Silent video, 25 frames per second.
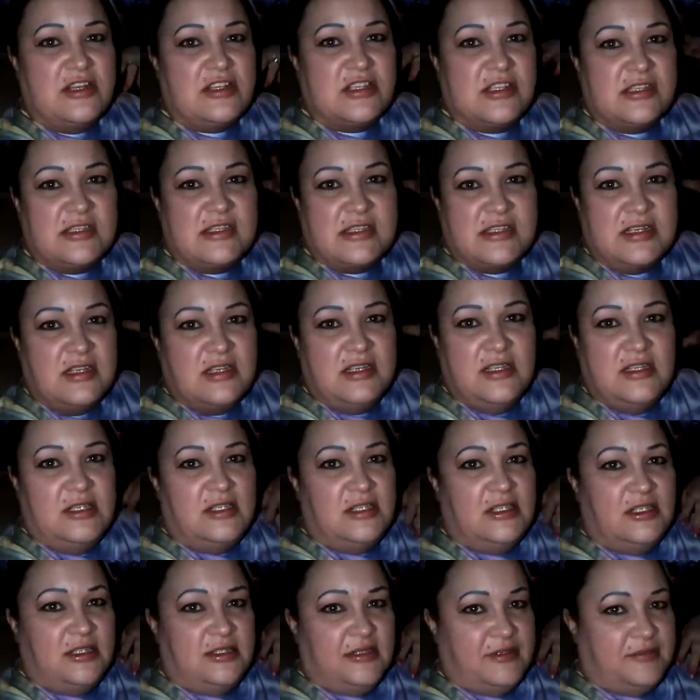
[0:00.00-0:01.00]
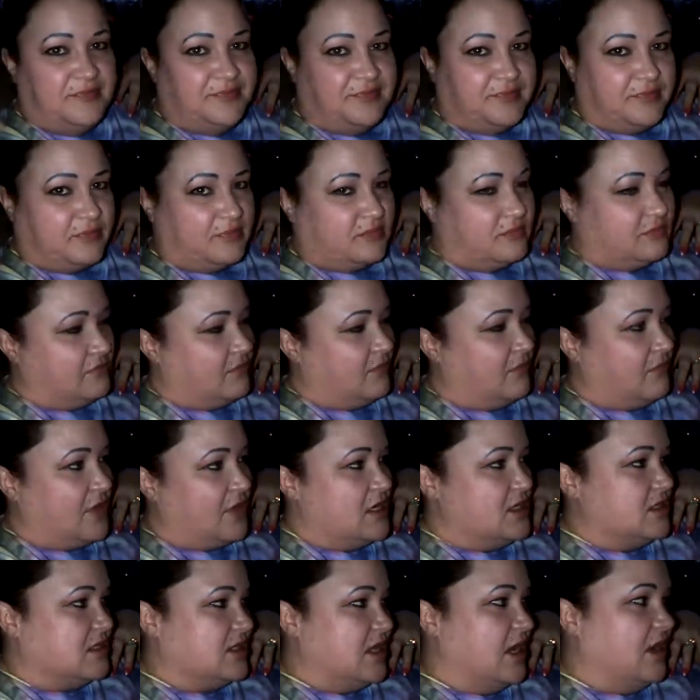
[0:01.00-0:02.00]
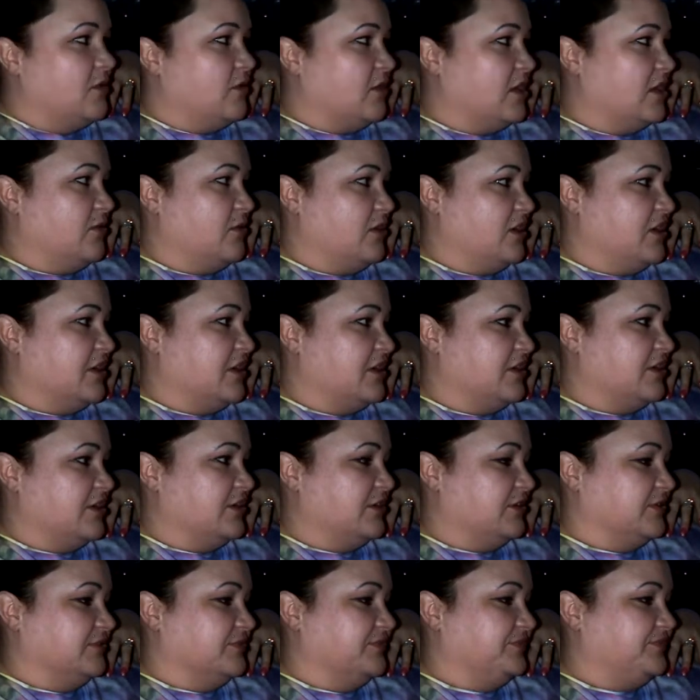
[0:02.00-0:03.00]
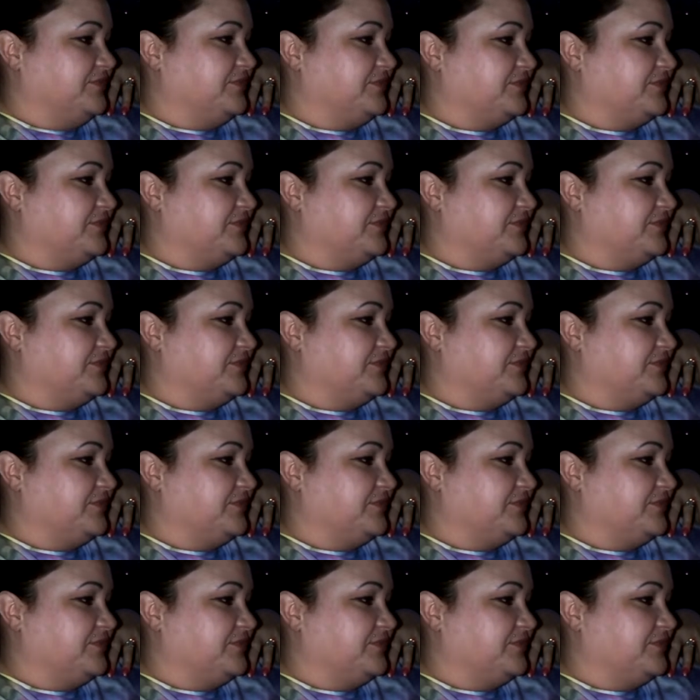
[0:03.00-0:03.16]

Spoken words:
It's not what I want to do.